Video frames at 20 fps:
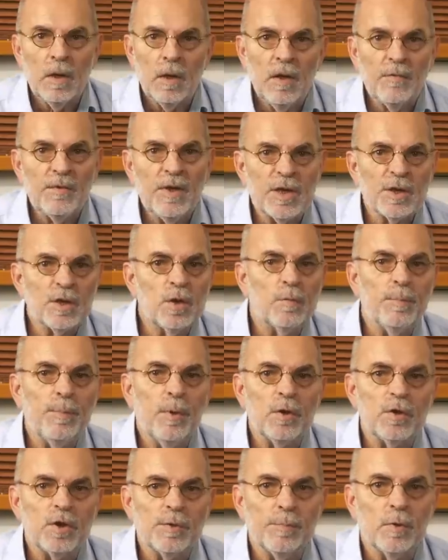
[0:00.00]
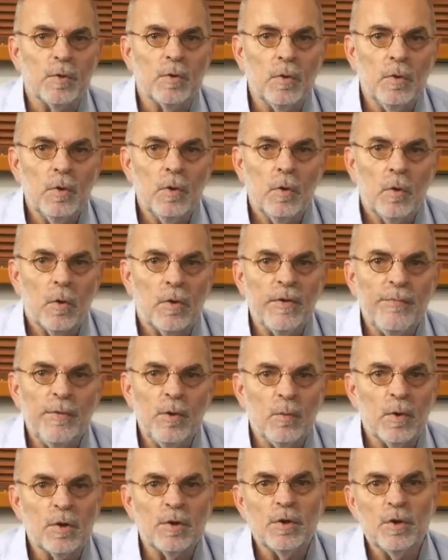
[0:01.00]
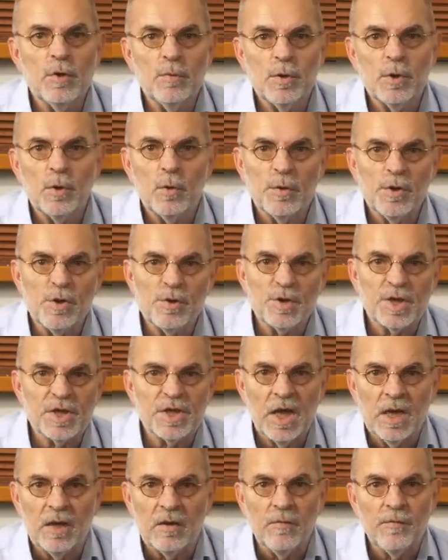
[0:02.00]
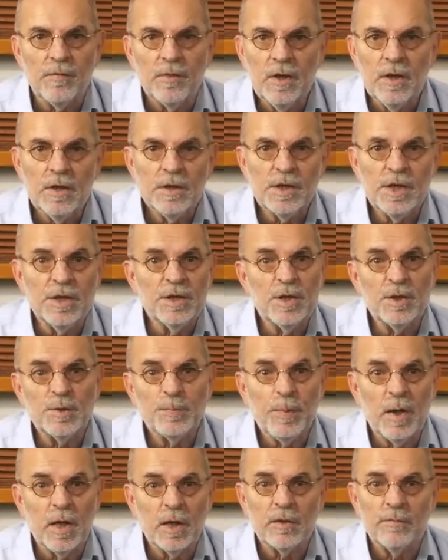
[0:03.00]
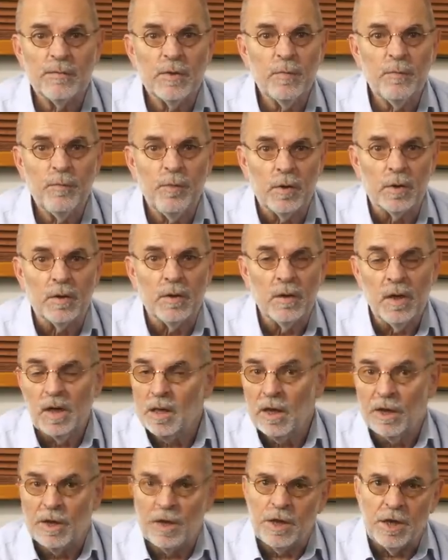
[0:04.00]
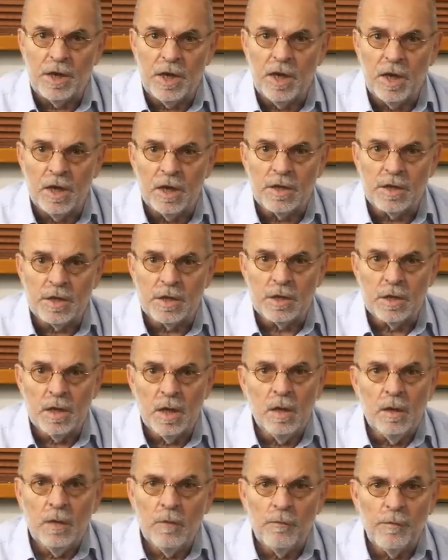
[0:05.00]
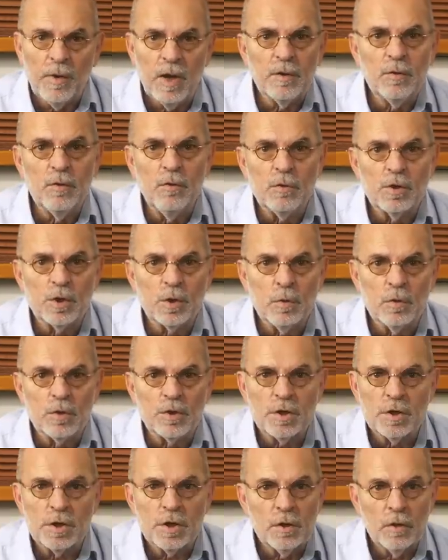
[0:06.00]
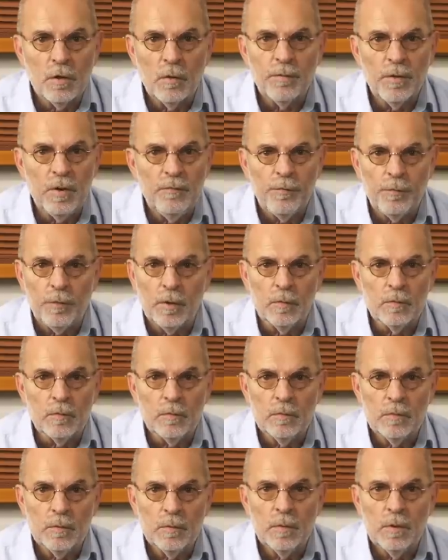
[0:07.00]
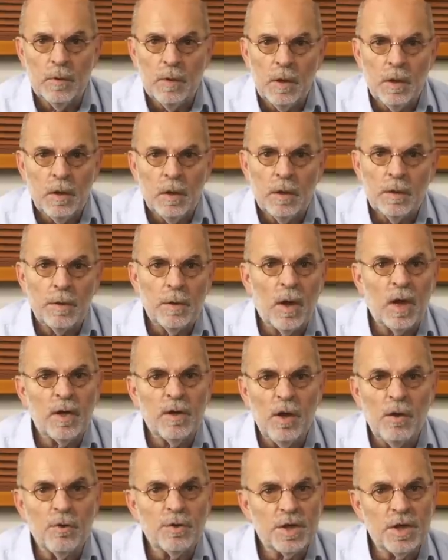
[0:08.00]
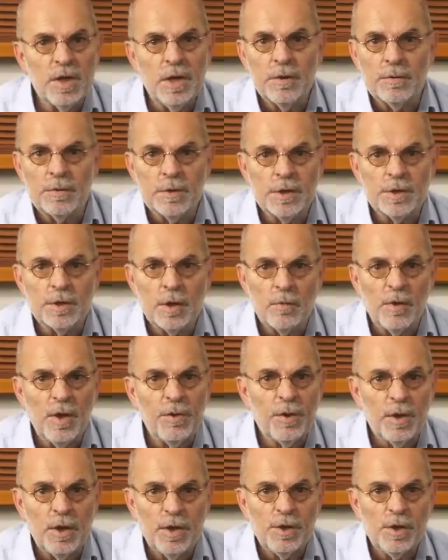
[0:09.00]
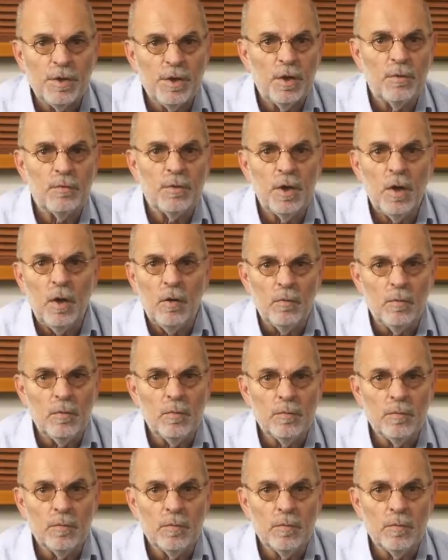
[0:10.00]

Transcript: If that's not possible, or if you want to do it all yourself, since it's part of the fun, and it is, find good sources of info. There are no secrets, only things you don't know.